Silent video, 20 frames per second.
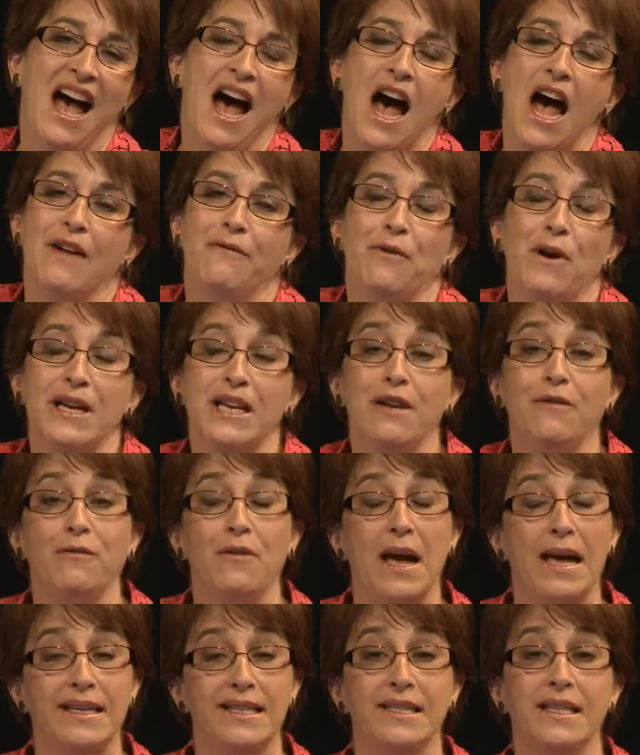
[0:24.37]
I find it
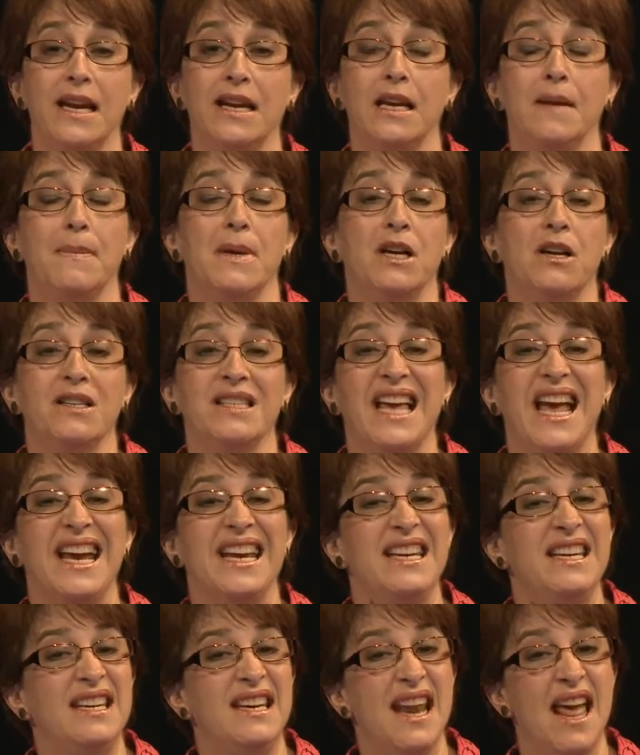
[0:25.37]
fascinating because I
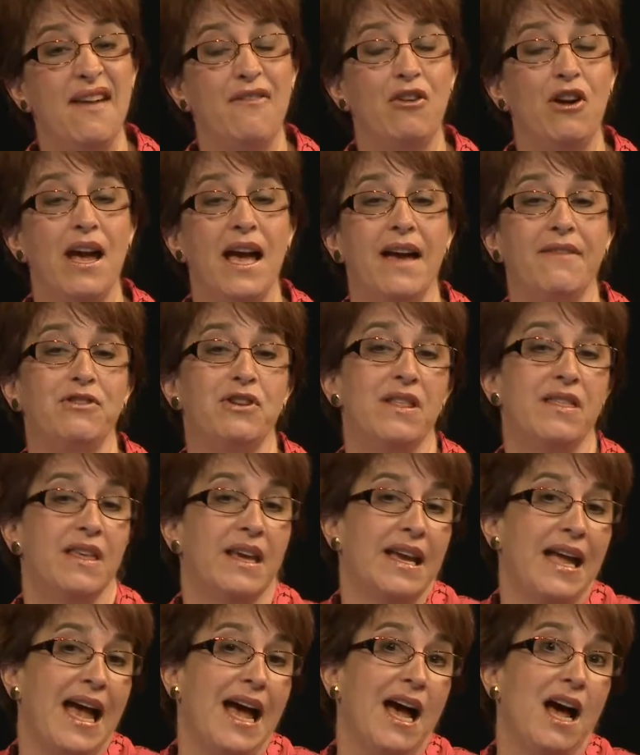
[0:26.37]
never have to
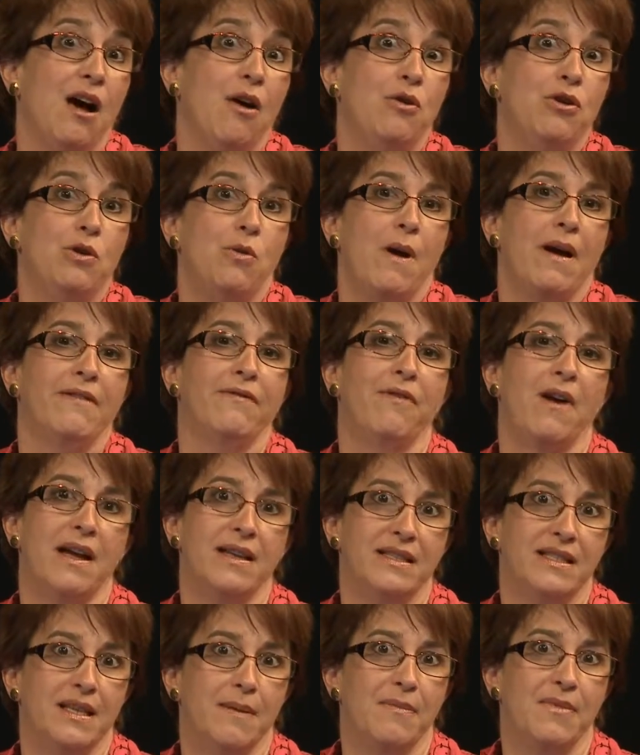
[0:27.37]
think, how do I
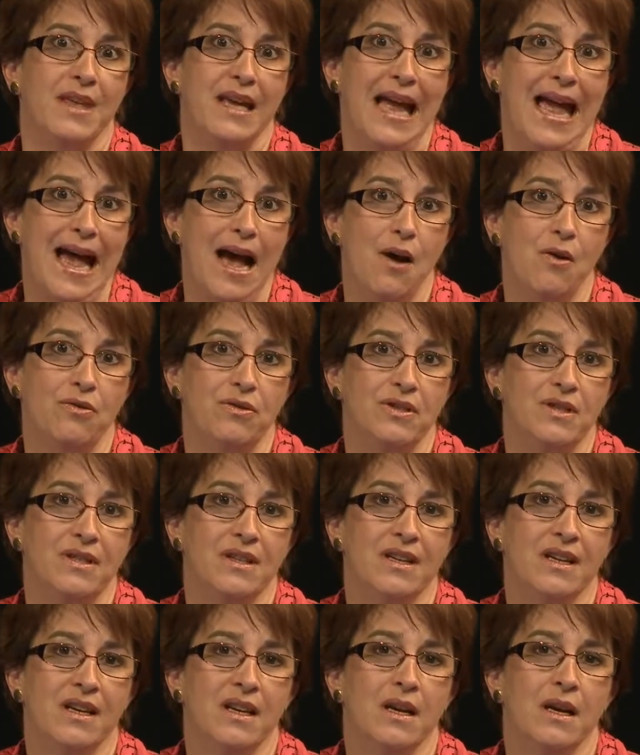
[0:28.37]
find something out?
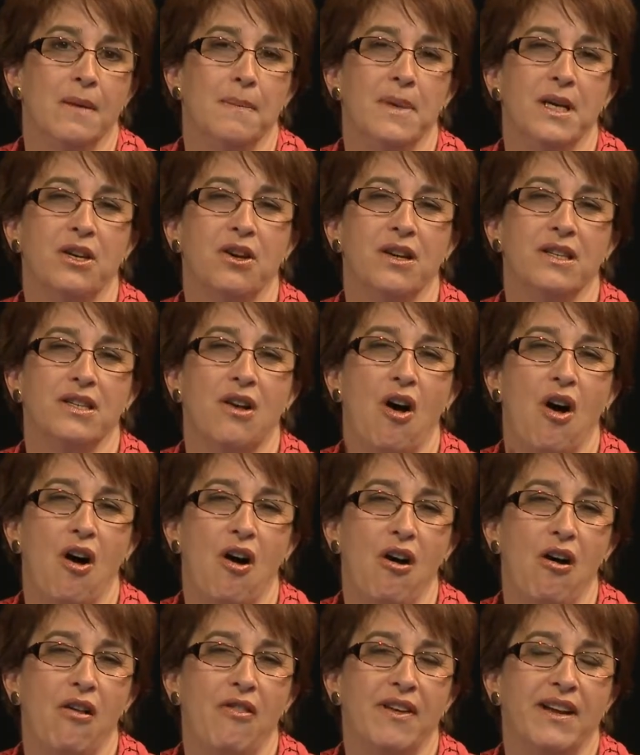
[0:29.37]
Because
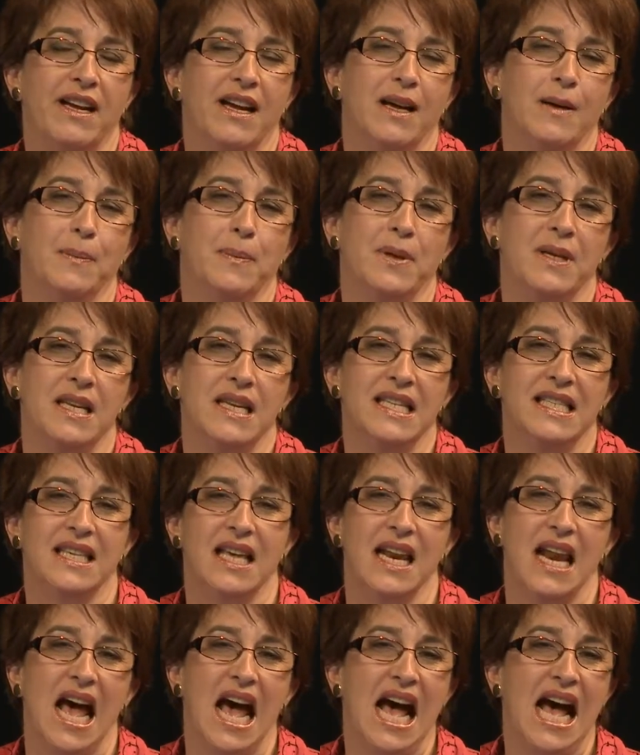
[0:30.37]
all the companies
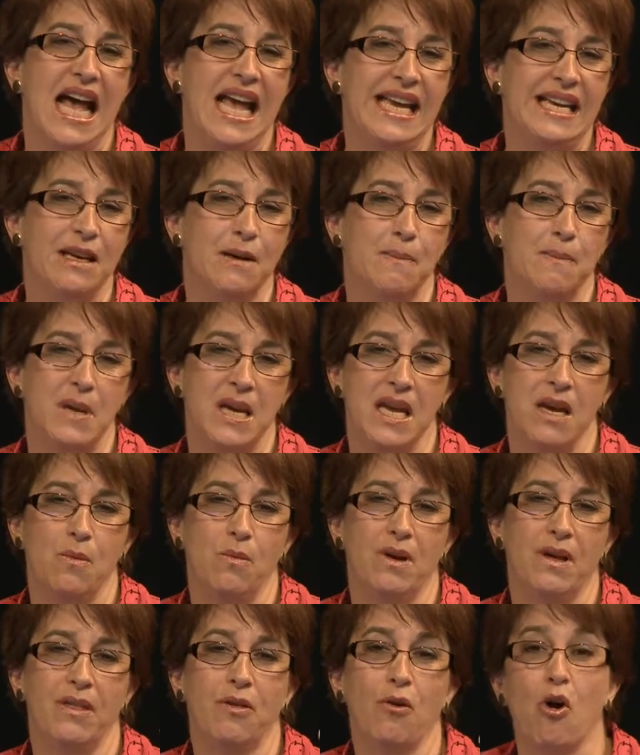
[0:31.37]
that I compete
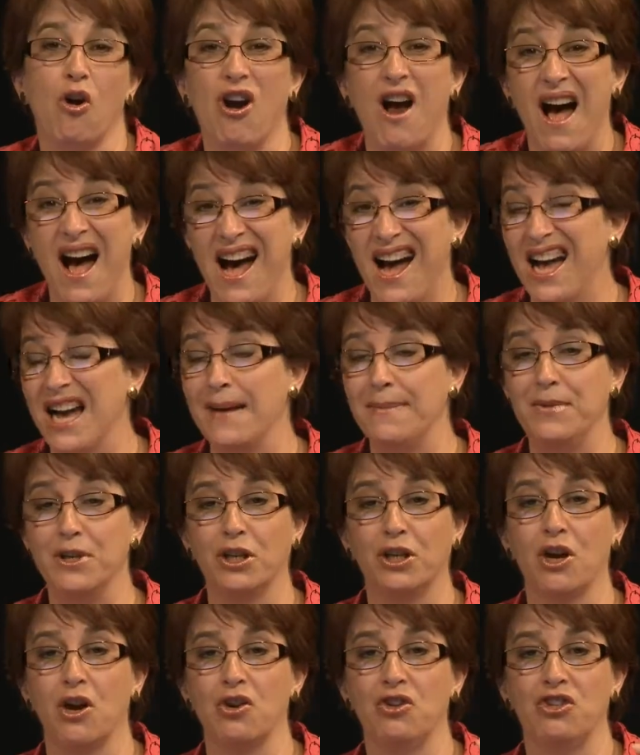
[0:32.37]
with or I'm
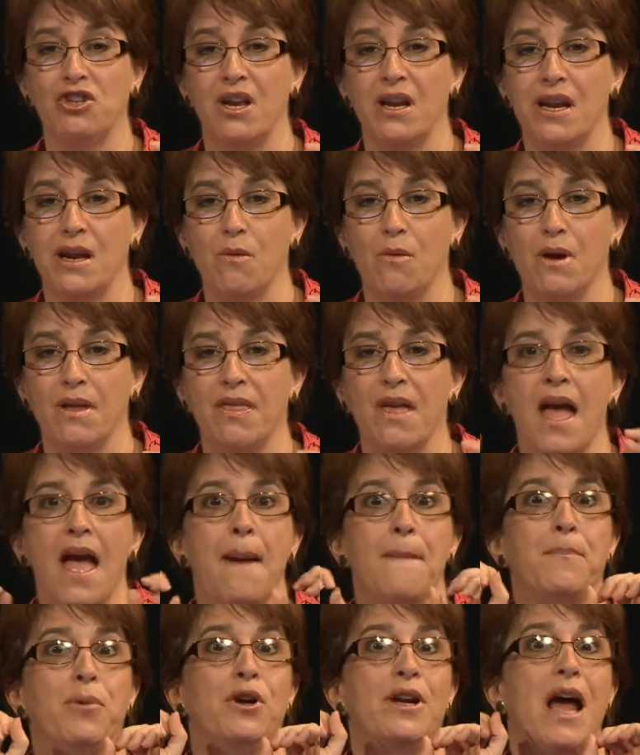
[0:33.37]
negotiating with
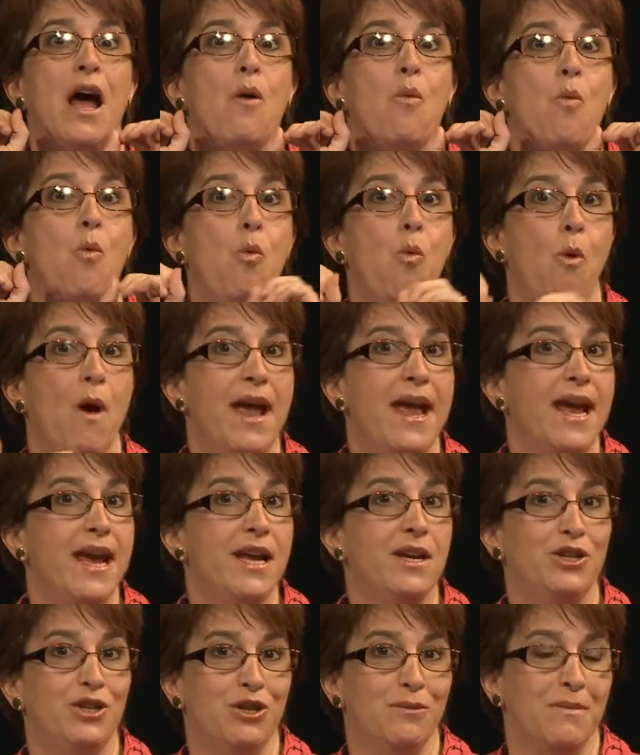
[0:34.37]
put out
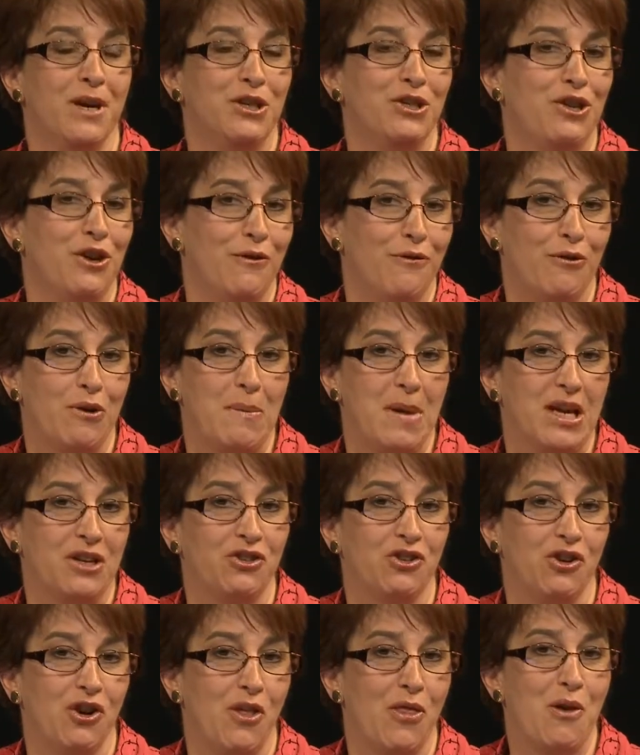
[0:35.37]
way too much
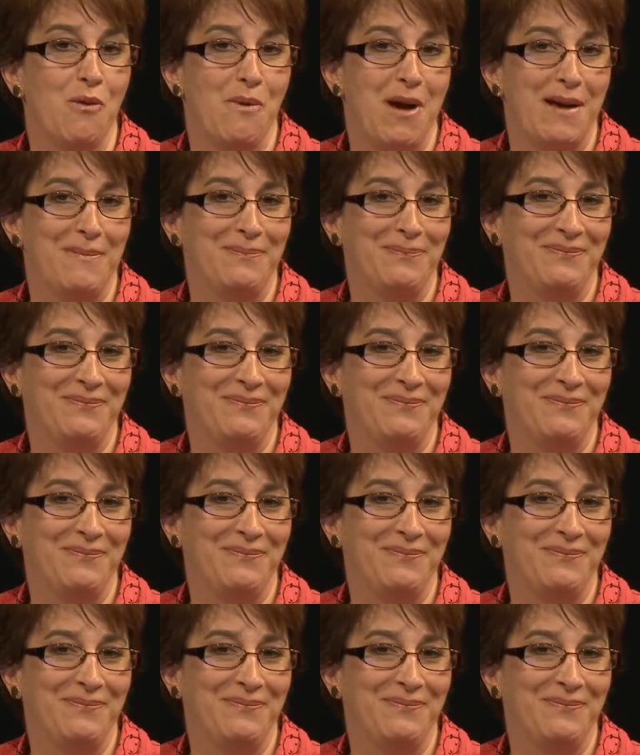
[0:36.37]
information on the web.